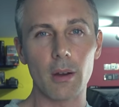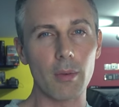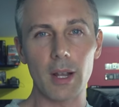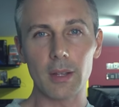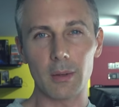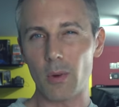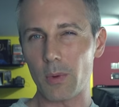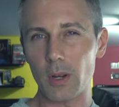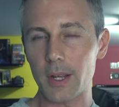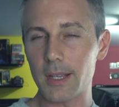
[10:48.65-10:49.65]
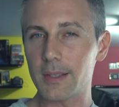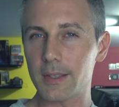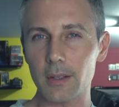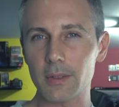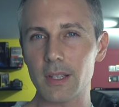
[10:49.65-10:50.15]
around like what we got here,
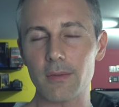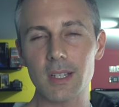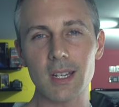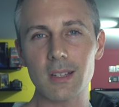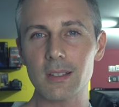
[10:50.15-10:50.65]
CL17,